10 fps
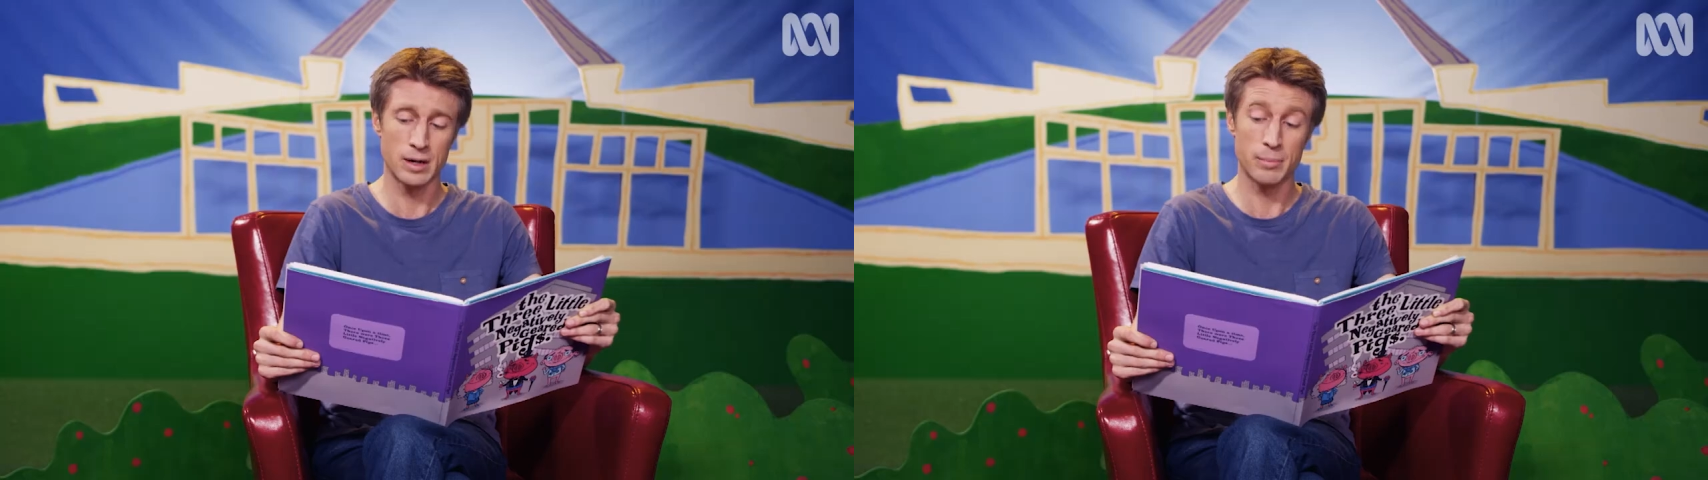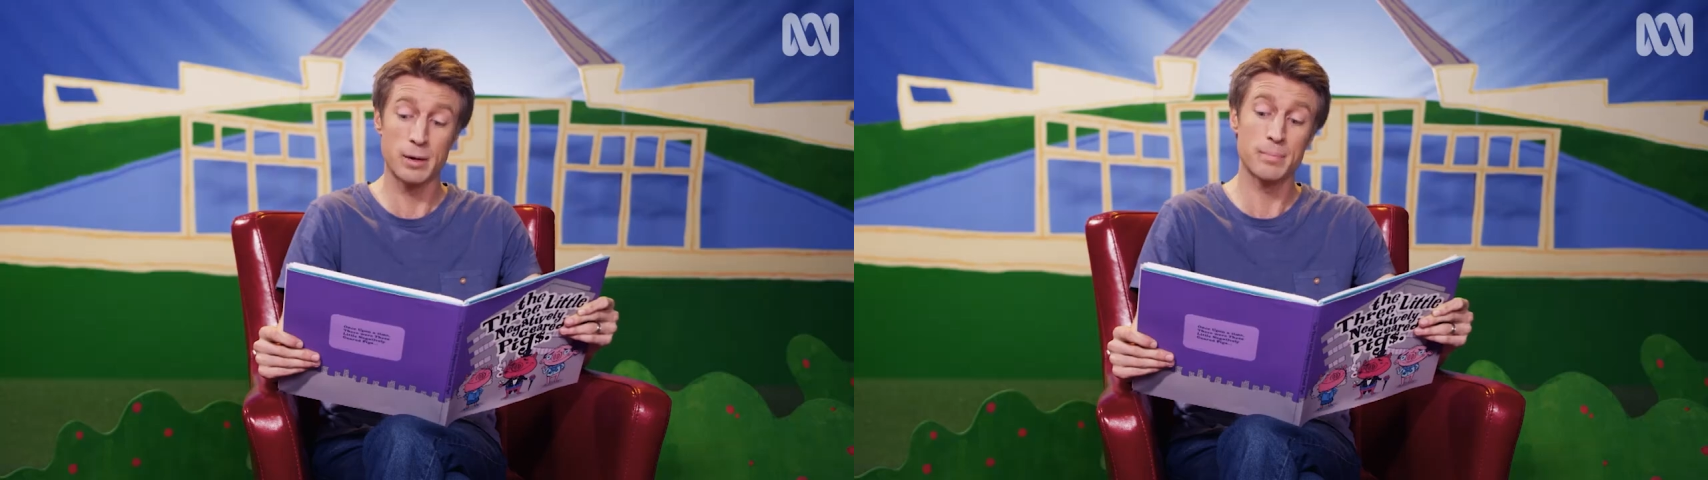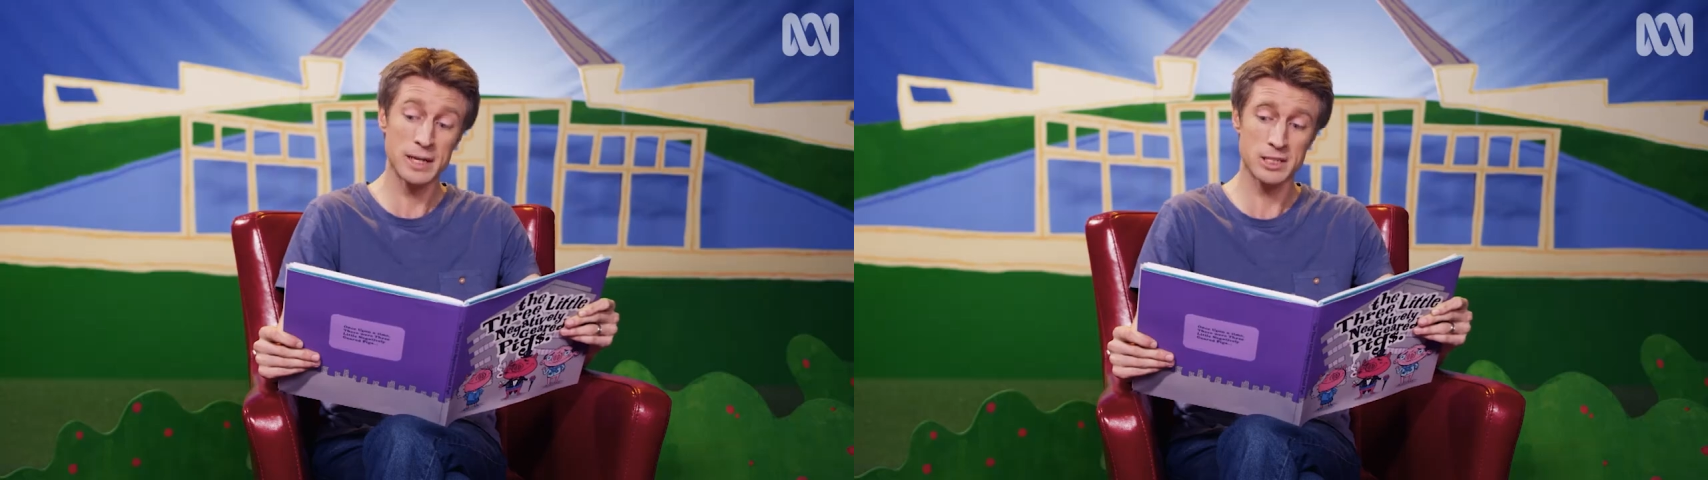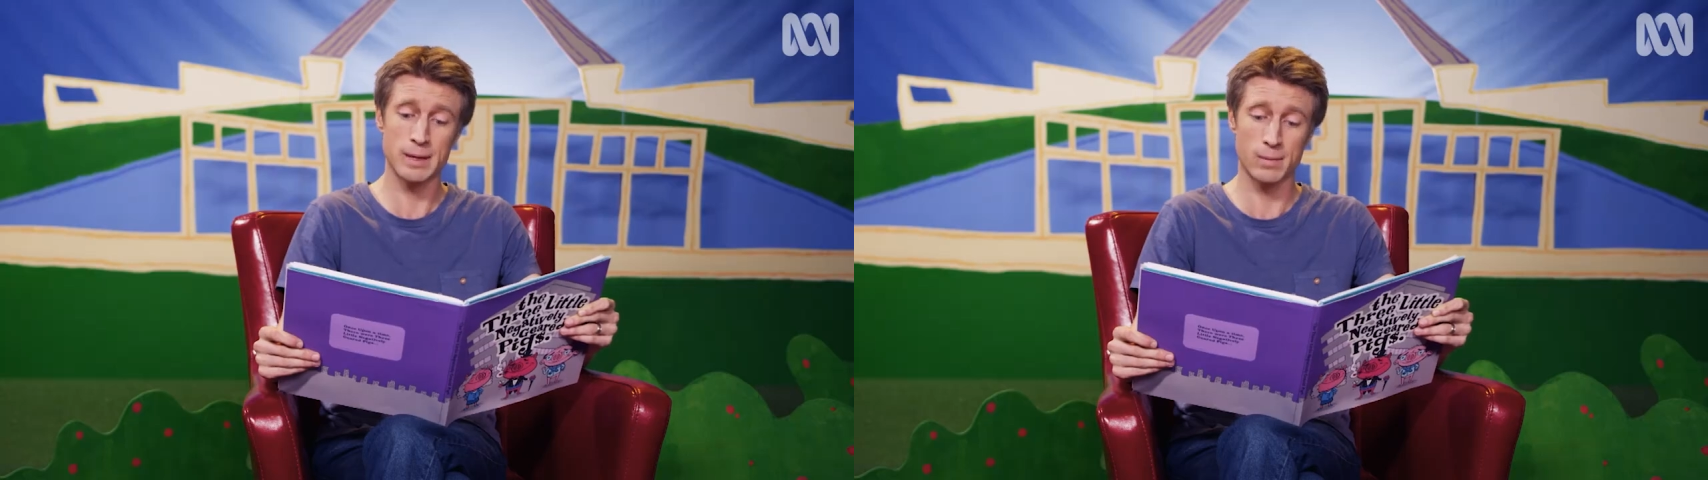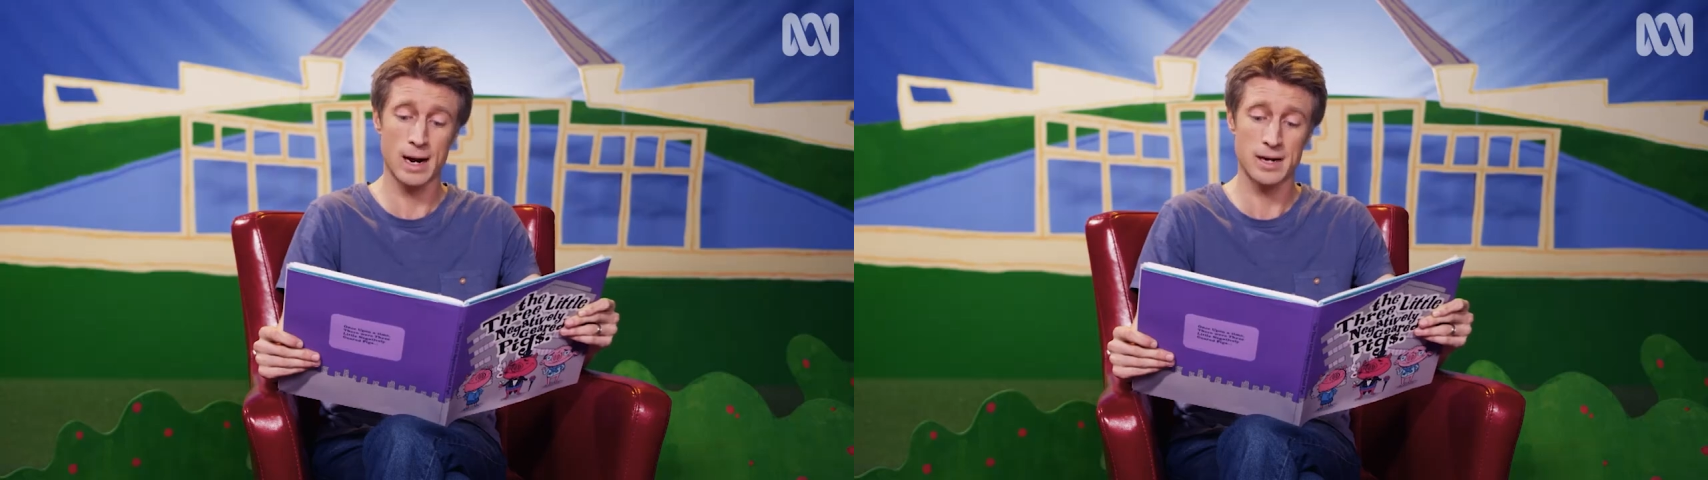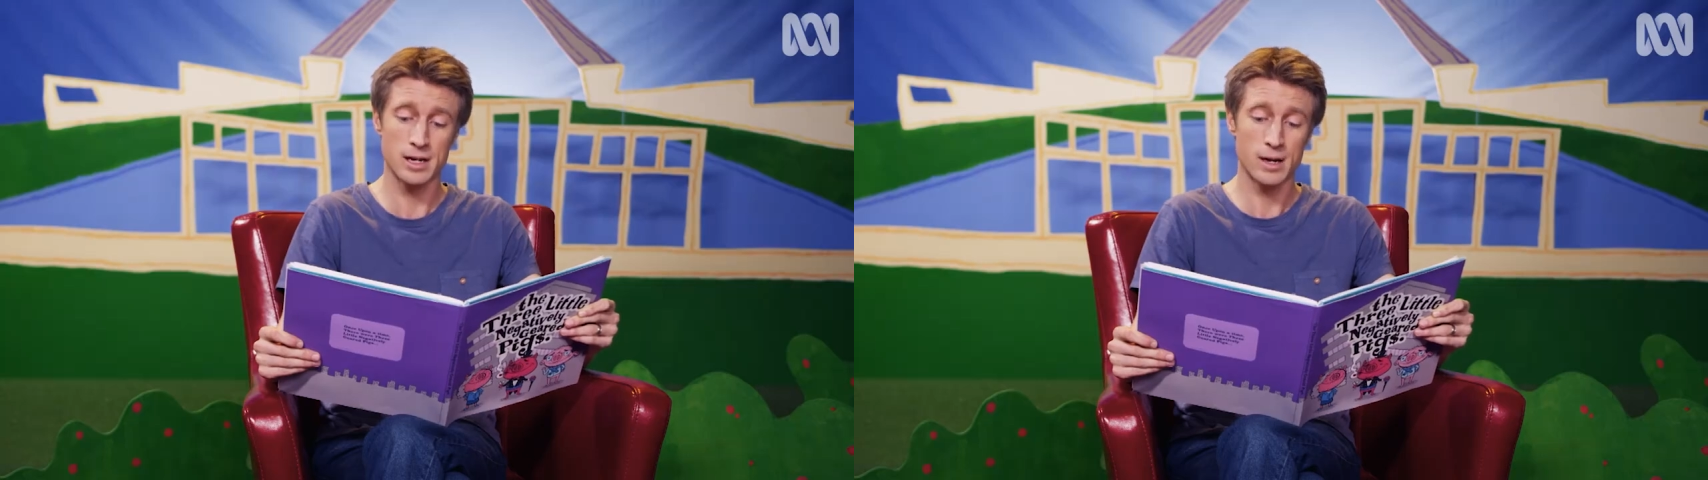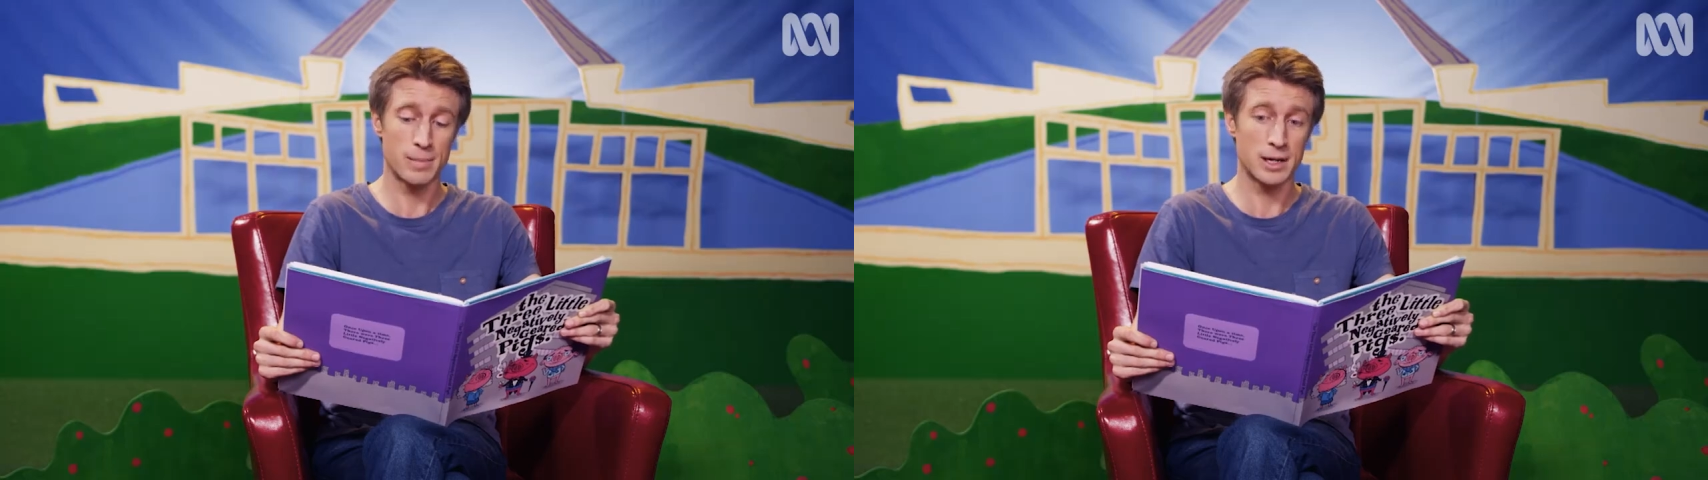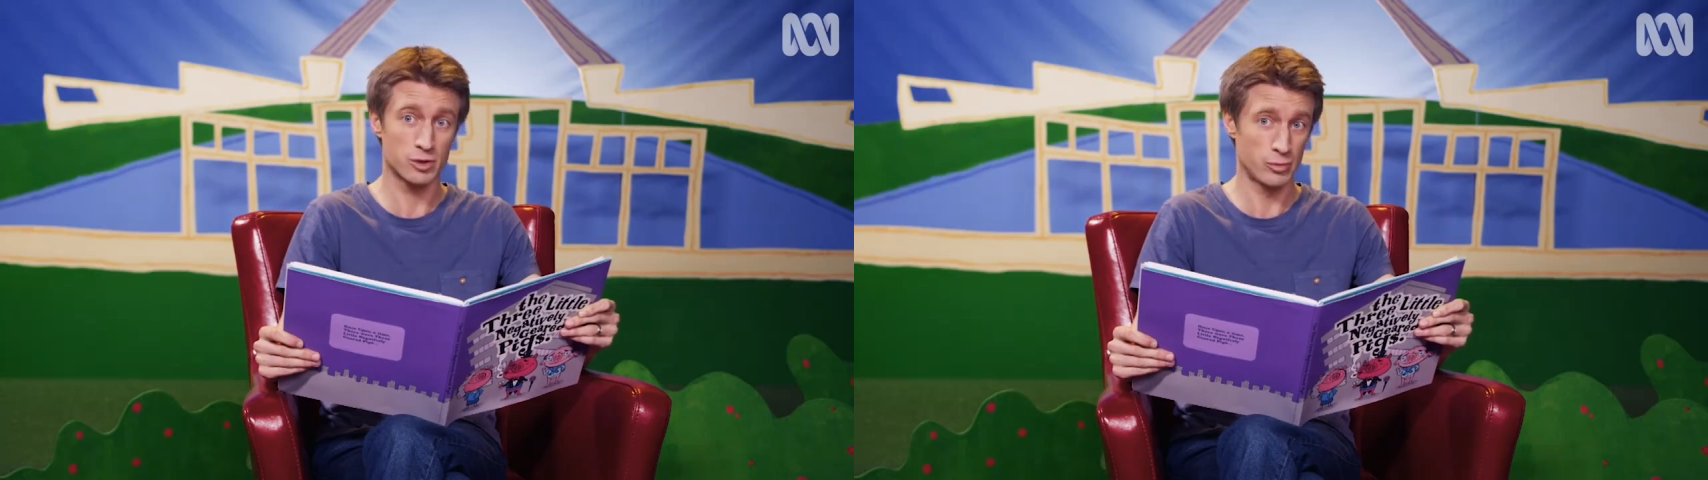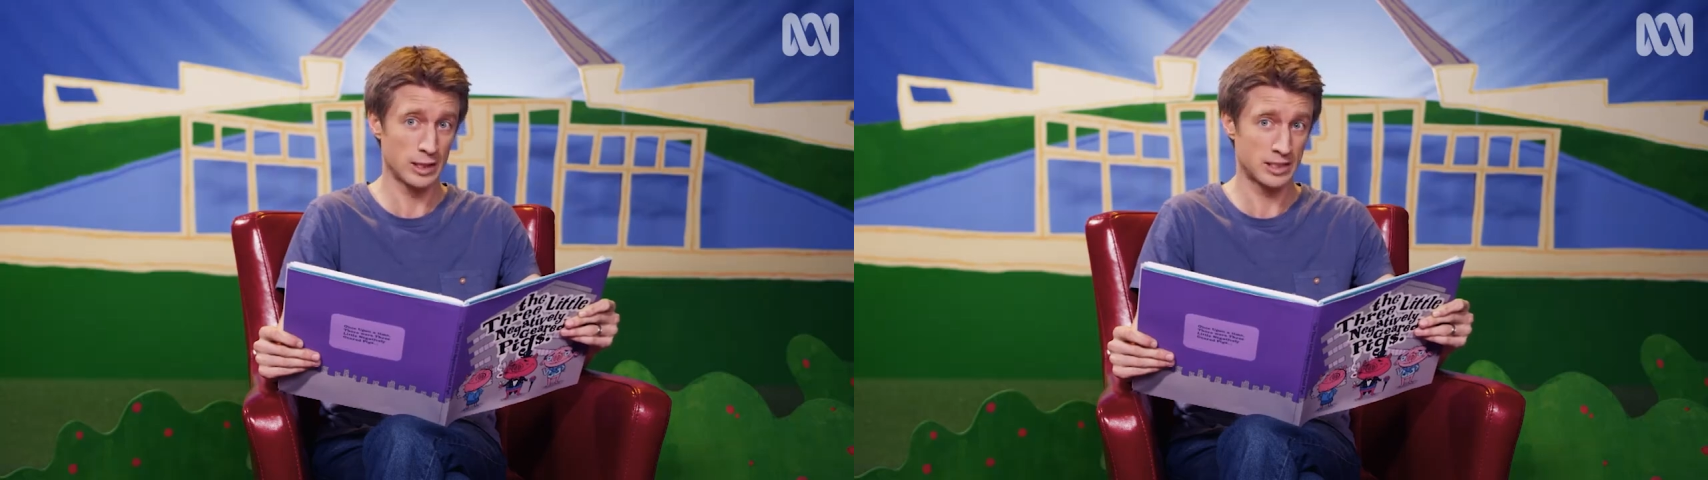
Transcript: but it must be right because real